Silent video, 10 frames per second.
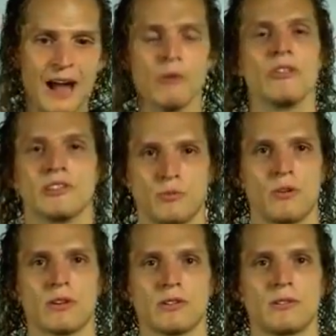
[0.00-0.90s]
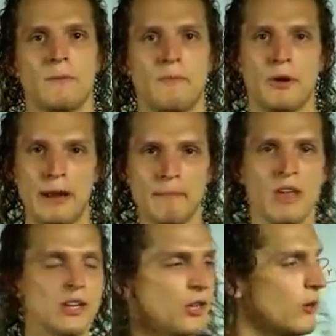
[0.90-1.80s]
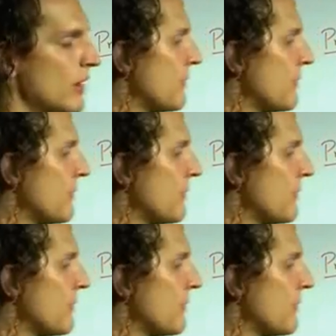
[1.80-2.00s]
how this works. Right? So